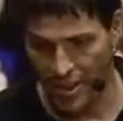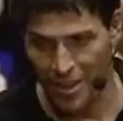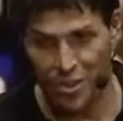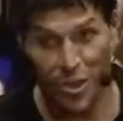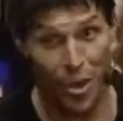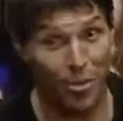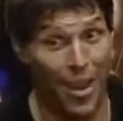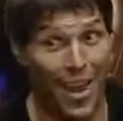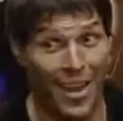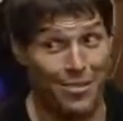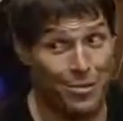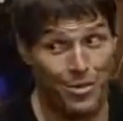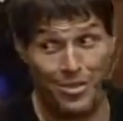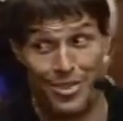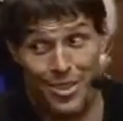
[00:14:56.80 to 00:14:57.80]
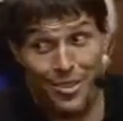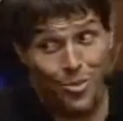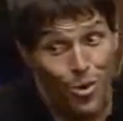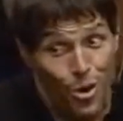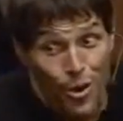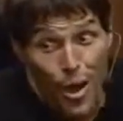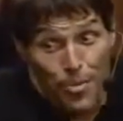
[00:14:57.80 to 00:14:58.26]
So I'm like,
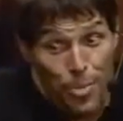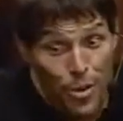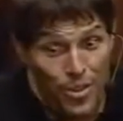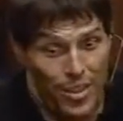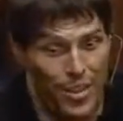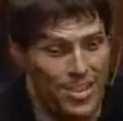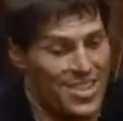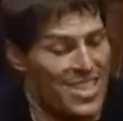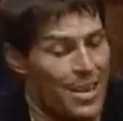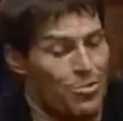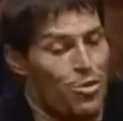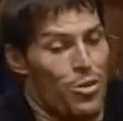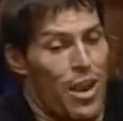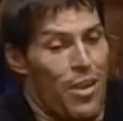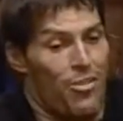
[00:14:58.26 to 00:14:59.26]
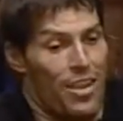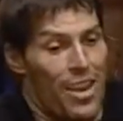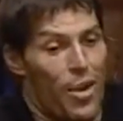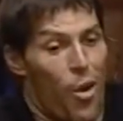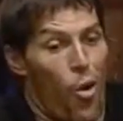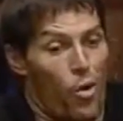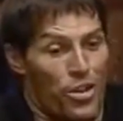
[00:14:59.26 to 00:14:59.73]
where do I put this? And I'm doing everything to
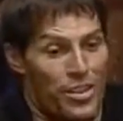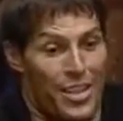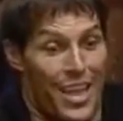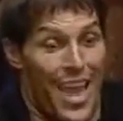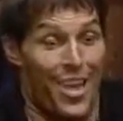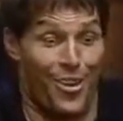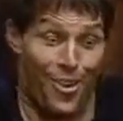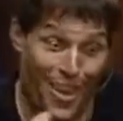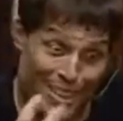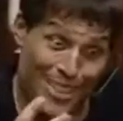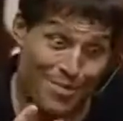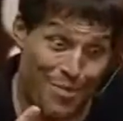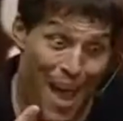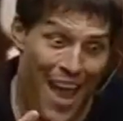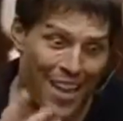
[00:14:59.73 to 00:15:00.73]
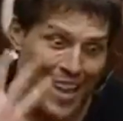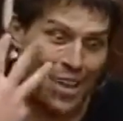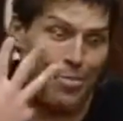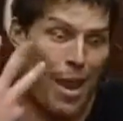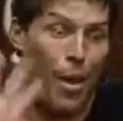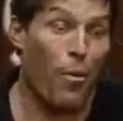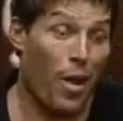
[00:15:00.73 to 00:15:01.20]
hold it together, like smiling,
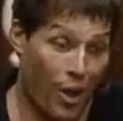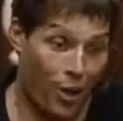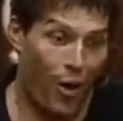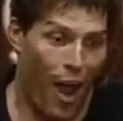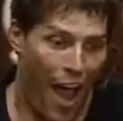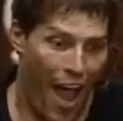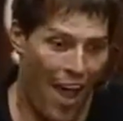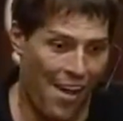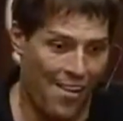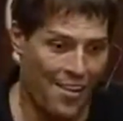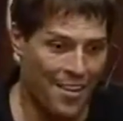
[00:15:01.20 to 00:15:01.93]
but I want to cry.